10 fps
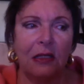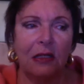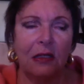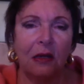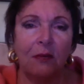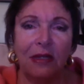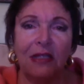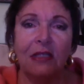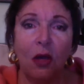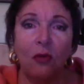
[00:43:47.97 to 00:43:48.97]
can be
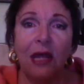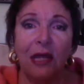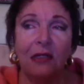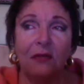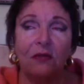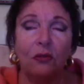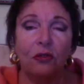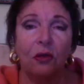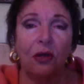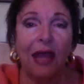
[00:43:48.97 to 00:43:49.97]
so negative, and
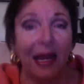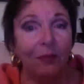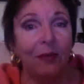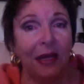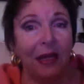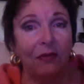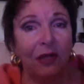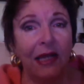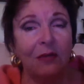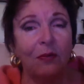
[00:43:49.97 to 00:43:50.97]
also can be, if you
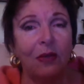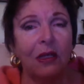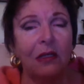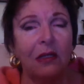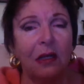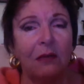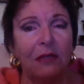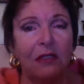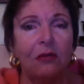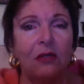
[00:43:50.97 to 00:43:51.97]
let it be, can
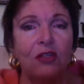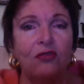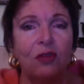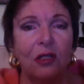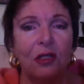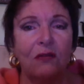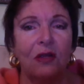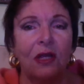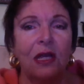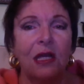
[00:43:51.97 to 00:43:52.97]
be so destructive.
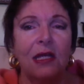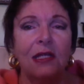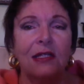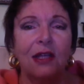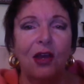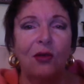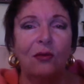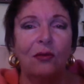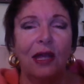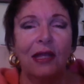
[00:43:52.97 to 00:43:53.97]

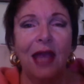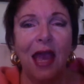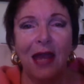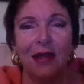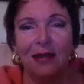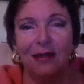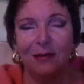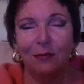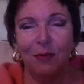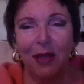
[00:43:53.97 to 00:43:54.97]
So again,
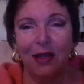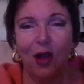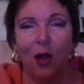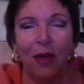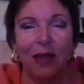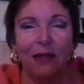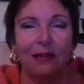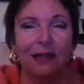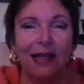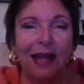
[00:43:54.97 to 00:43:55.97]
make a comment,
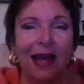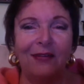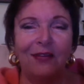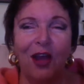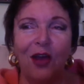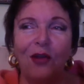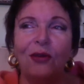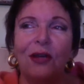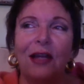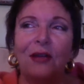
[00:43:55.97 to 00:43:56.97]
let Al
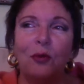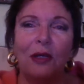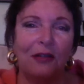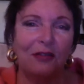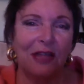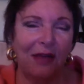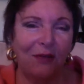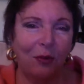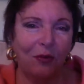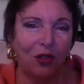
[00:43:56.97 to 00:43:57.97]
know, and we'd love to have
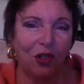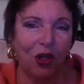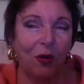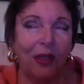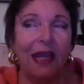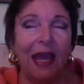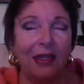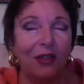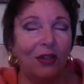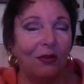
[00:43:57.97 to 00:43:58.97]
you on the show.
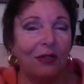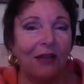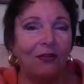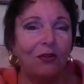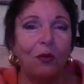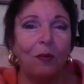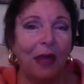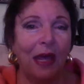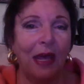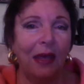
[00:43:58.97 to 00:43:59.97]
Again, you don't have to
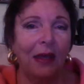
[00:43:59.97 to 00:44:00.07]
appear